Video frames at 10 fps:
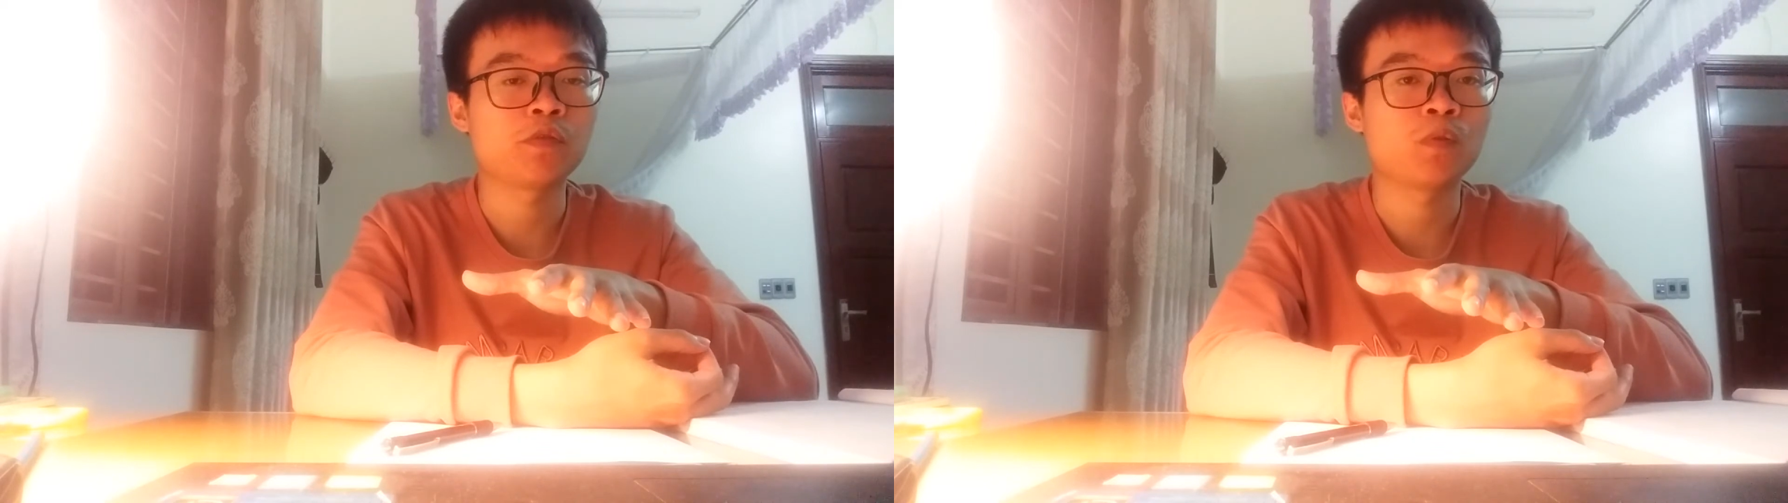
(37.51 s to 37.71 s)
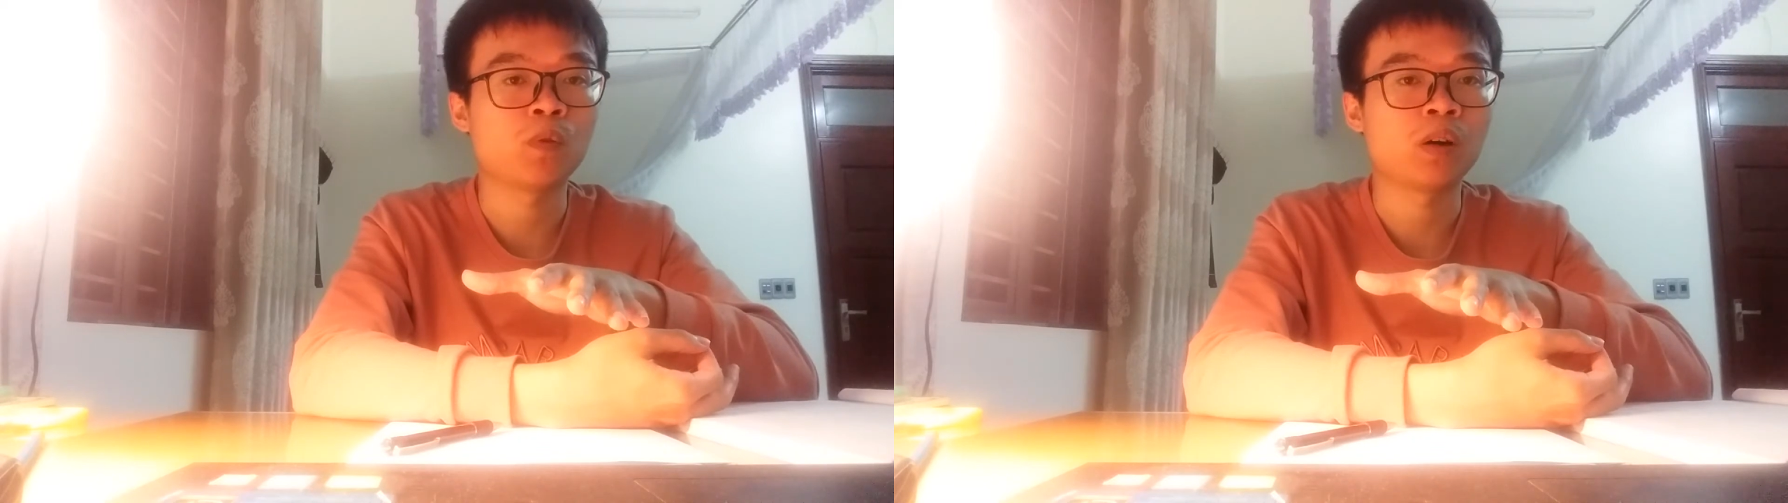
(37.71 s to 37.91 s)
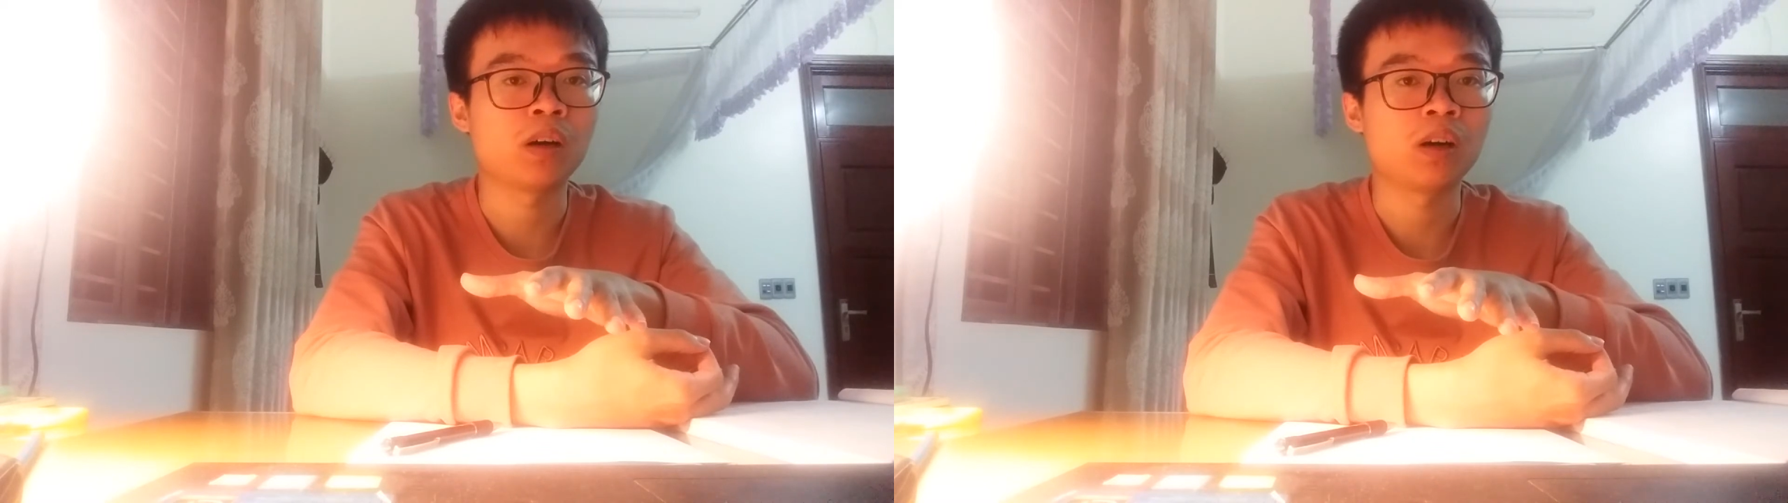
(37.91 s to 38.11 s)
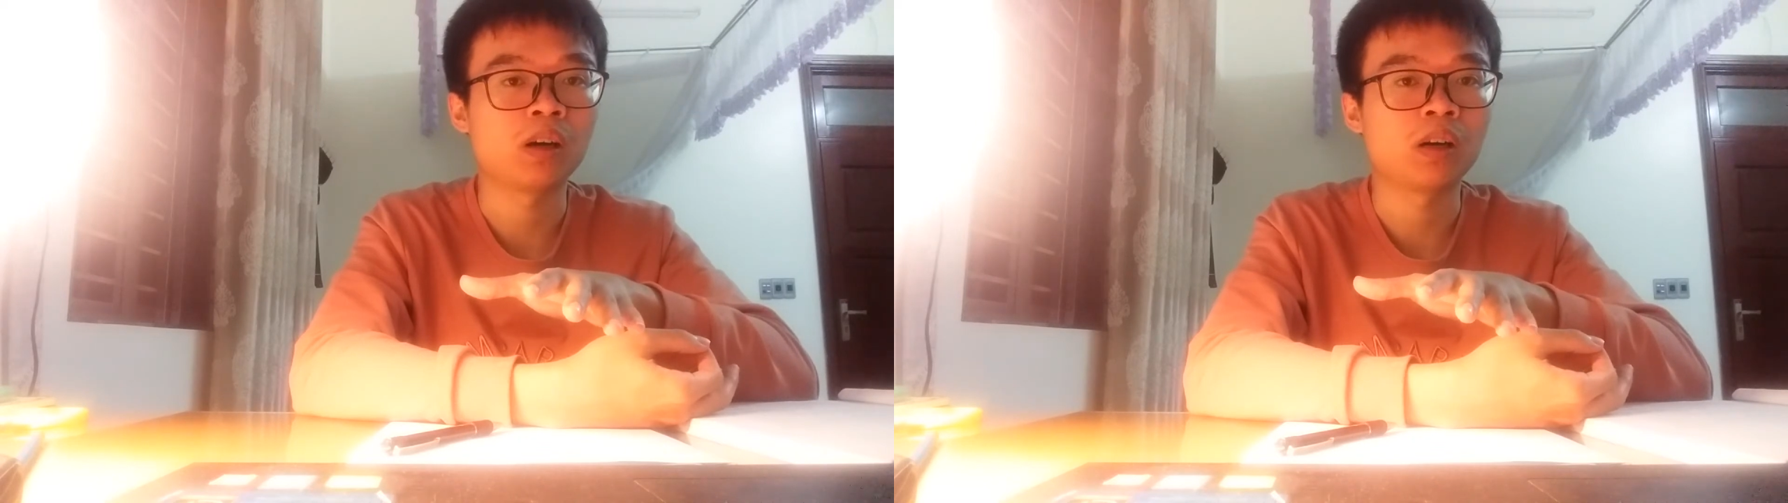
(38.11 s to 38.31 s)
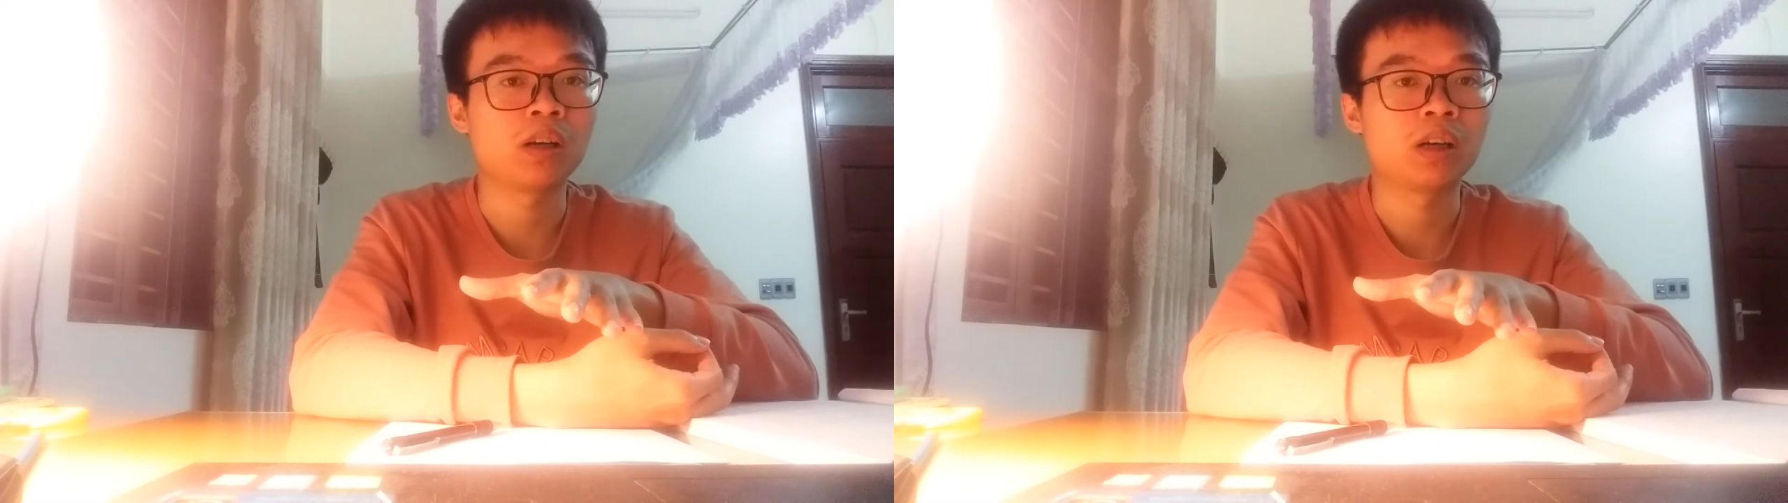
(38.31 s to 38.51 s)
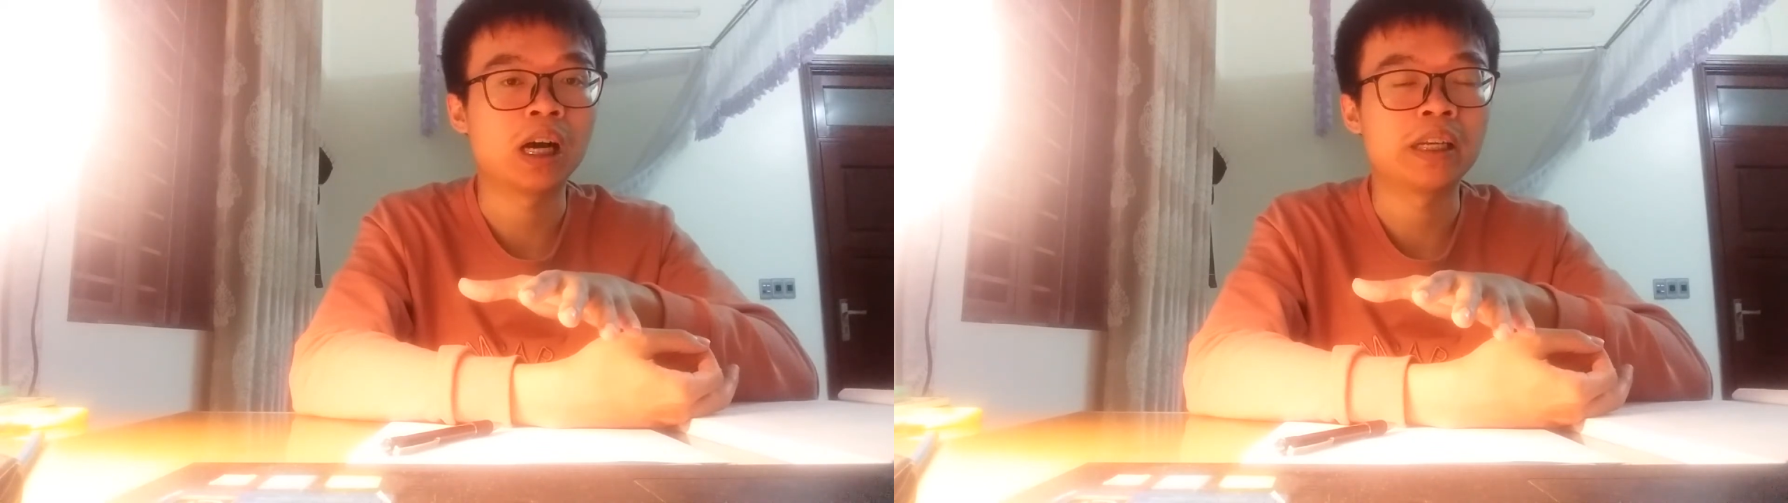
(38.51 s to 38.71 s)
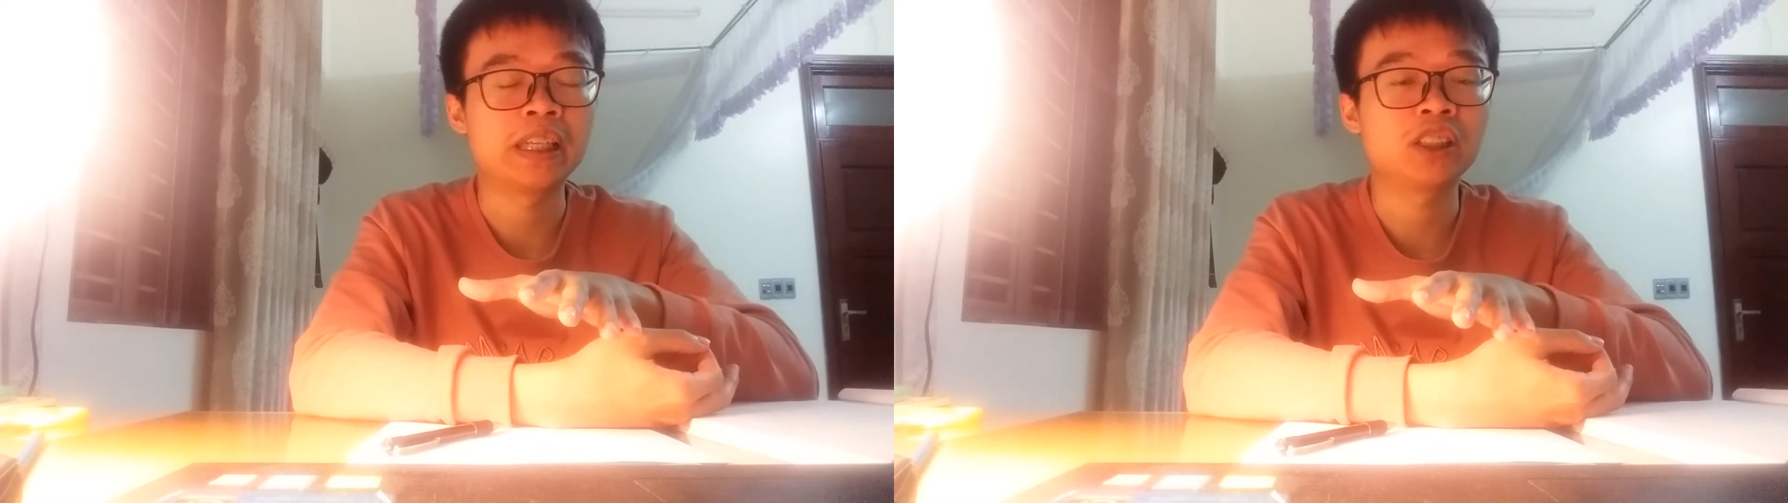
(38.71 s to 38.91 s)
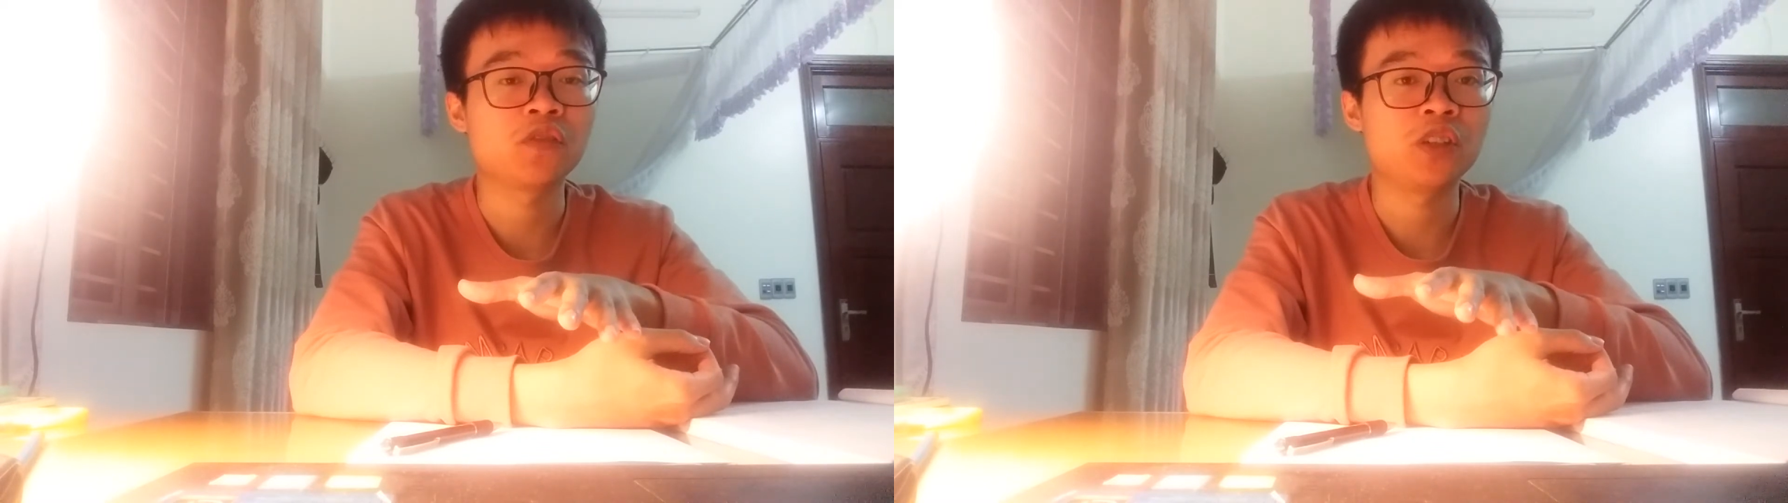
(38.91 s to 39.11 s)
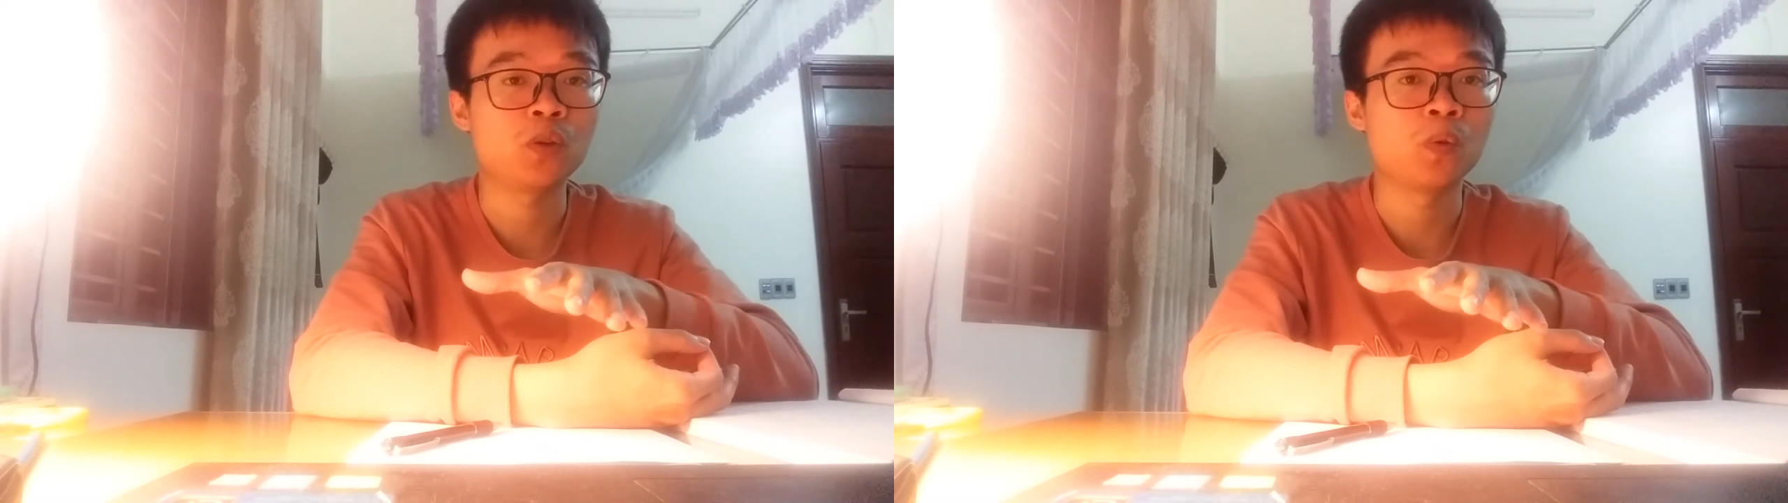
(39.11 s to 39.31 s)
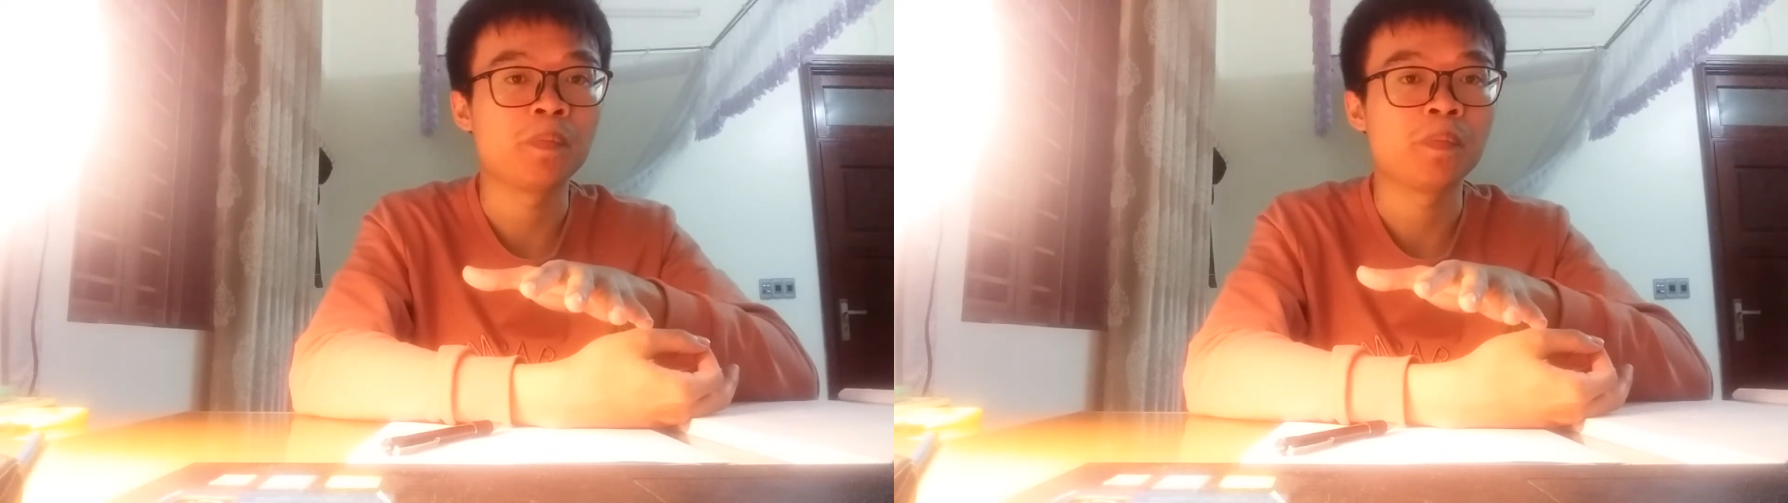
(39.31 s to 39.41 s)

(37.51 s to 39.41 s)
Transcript: for an interview.